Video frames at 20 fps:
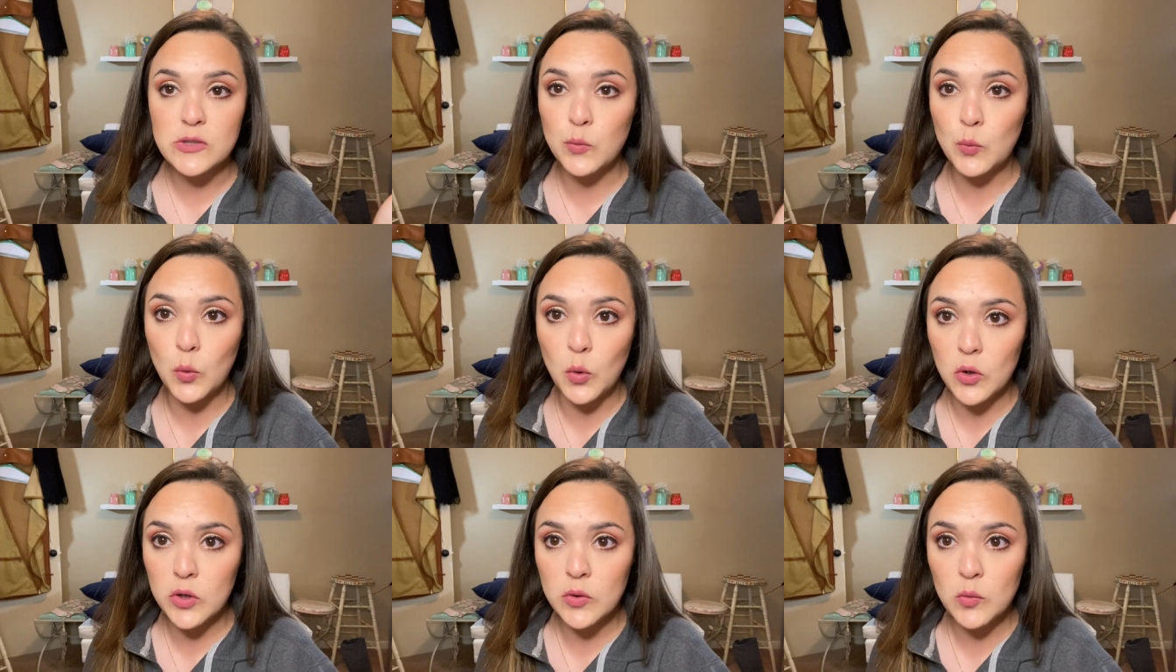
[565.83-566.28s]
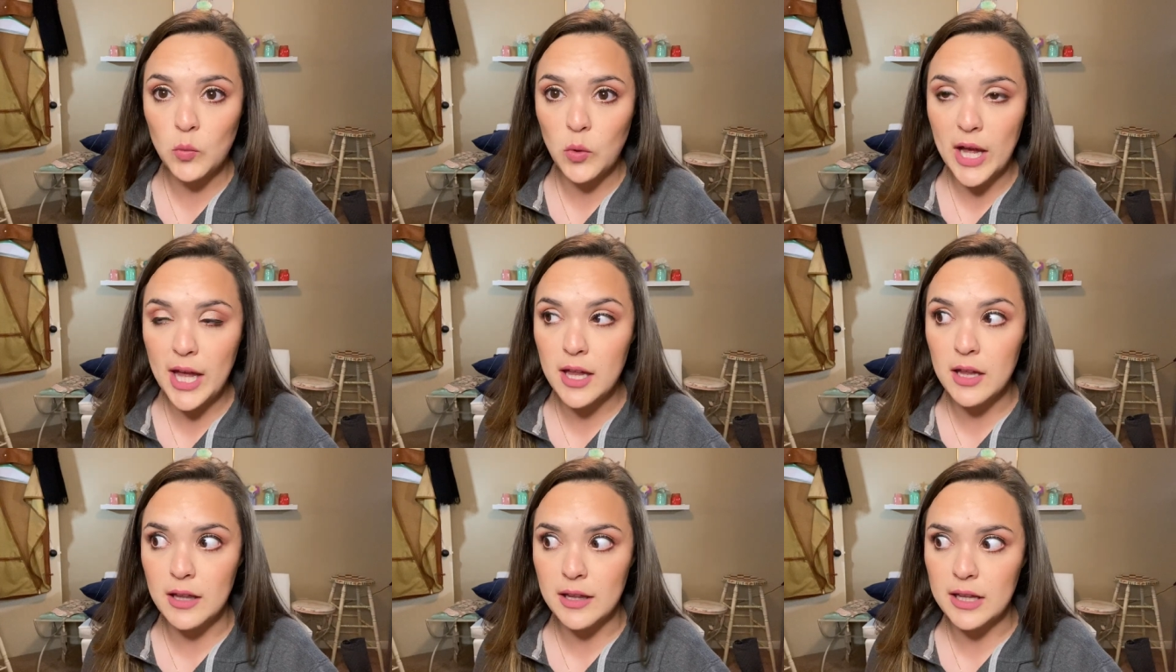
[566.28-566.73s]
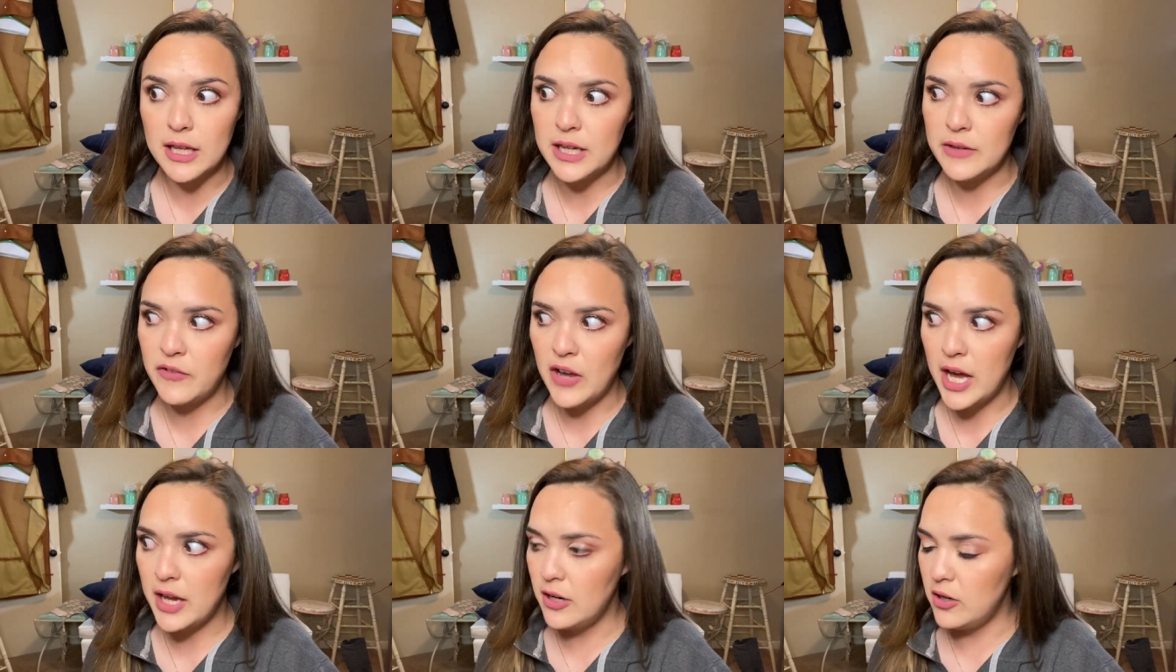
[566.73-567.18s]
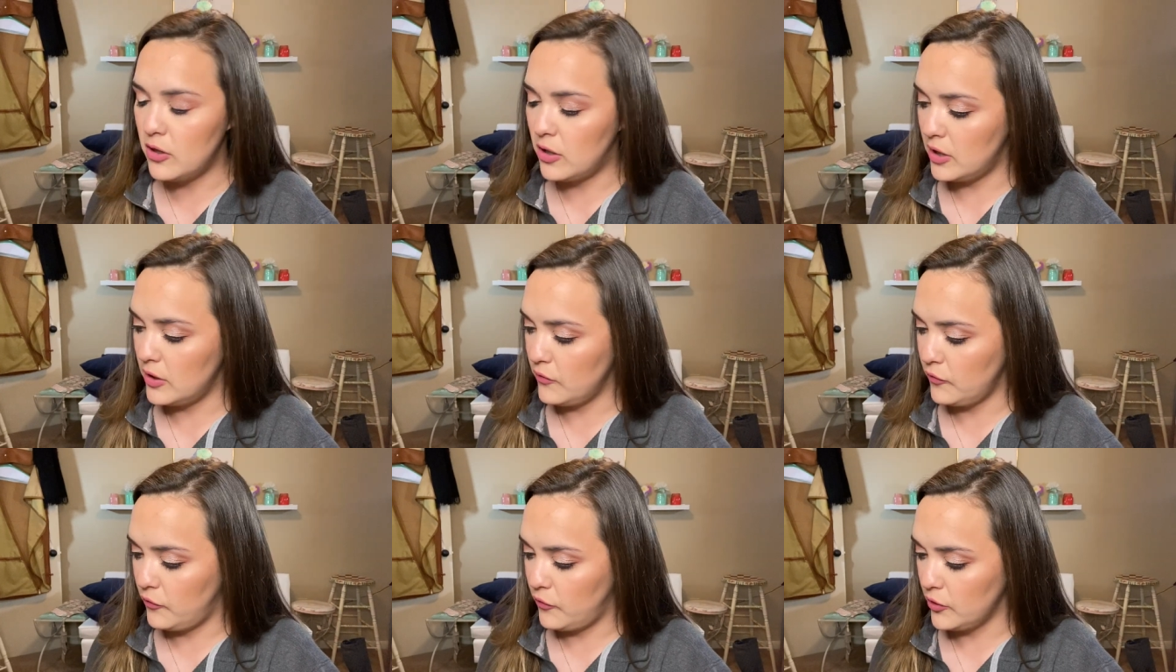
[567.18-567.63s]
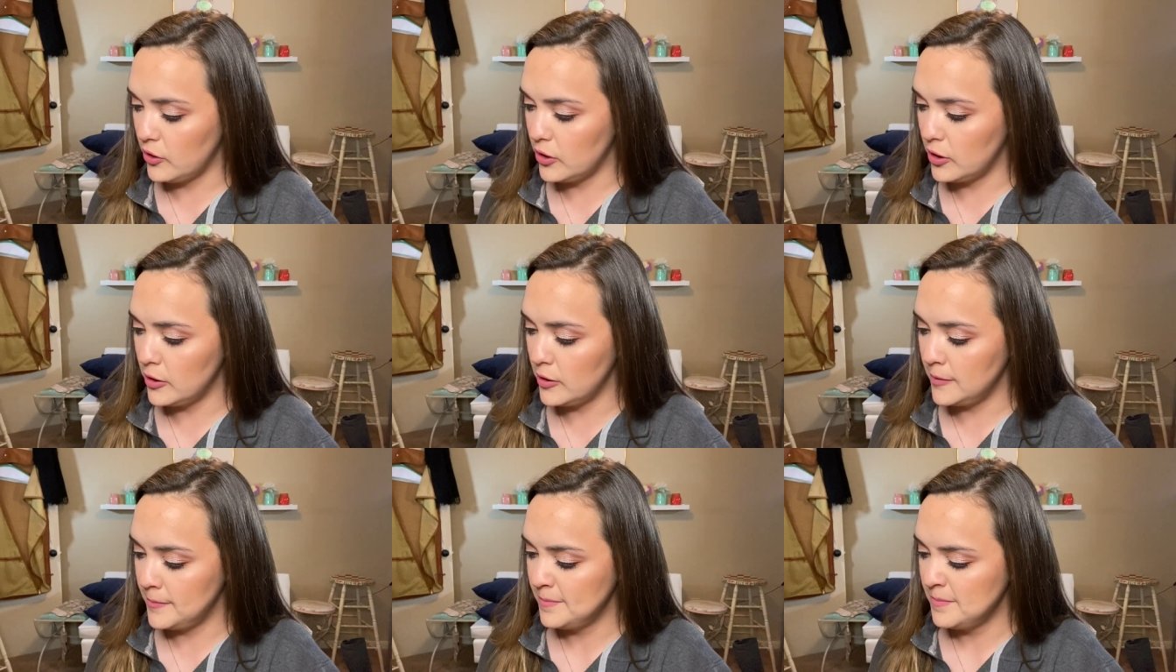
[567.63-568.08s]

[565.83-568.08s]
worn well. I've had it on for